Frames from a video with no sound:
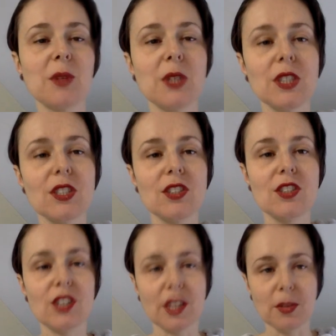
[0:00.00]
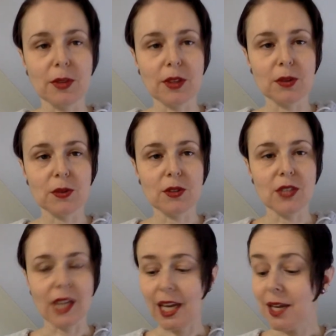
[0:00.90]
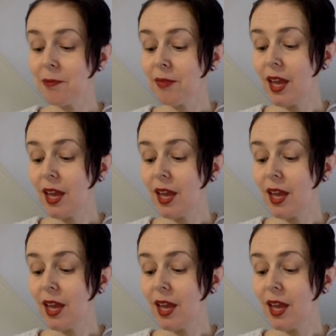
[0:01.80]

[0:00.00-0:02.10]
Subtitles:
going to share with you today